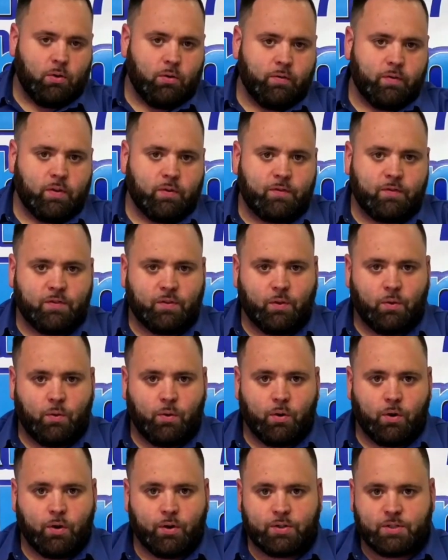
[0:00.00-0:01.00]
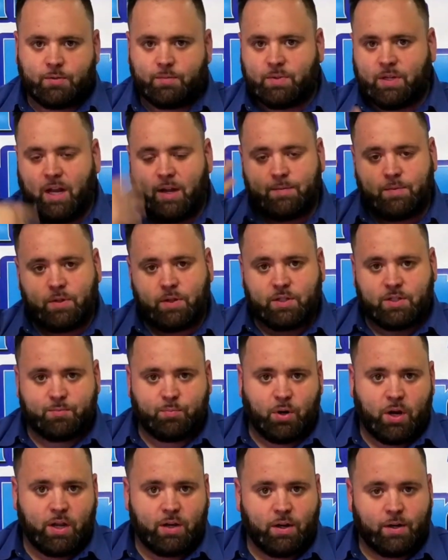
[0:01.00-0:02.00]
over the floor. Sometimes you can
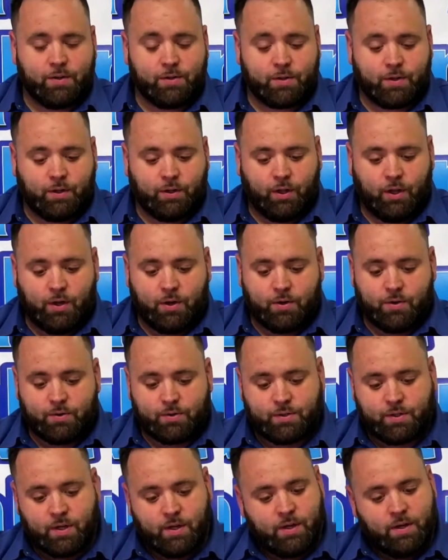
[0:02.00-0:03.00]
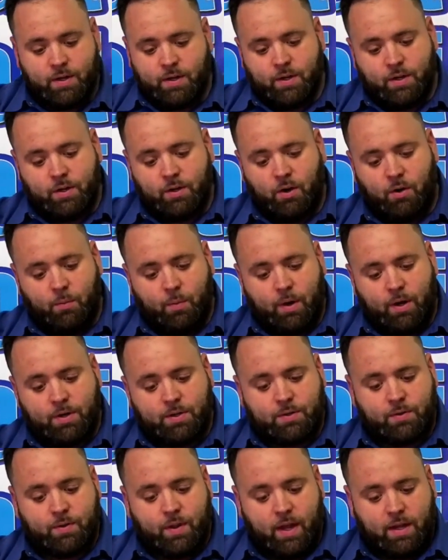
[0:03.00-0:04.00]
spray it on your clothes. You don't want
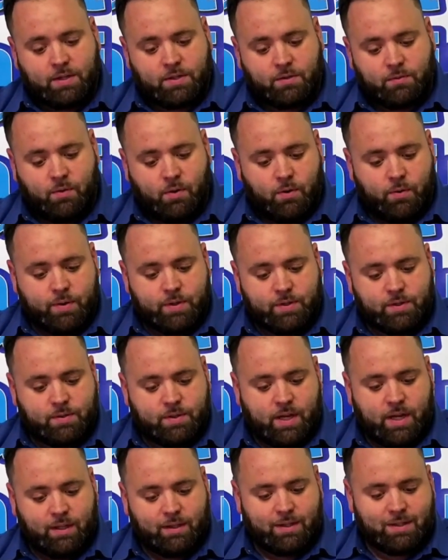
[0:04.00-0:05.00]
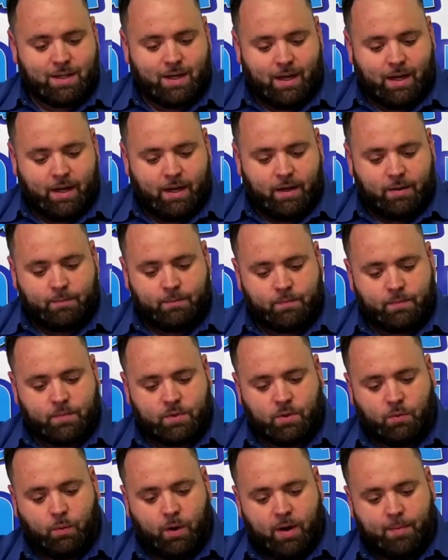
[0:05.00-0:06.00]
to do that. So always take time
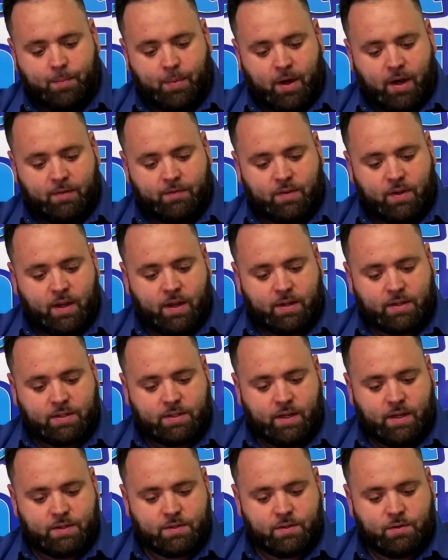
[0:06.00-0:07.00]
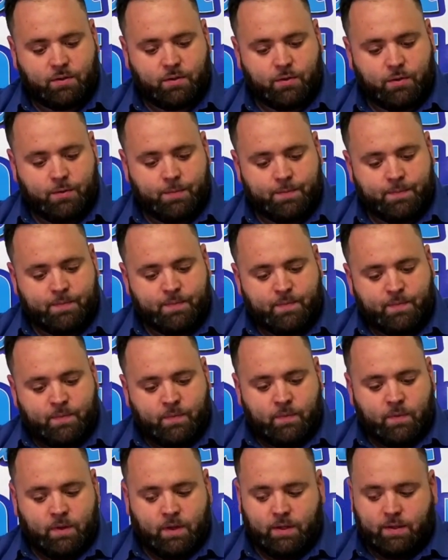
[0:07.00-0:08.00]
to wipe off the excess glue.
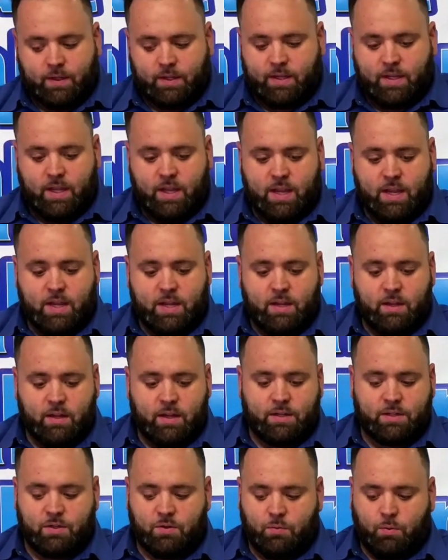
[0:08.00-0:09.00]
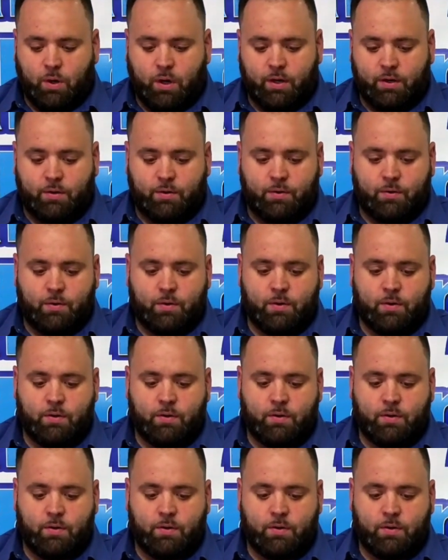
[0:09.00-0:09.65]
And the key is you want to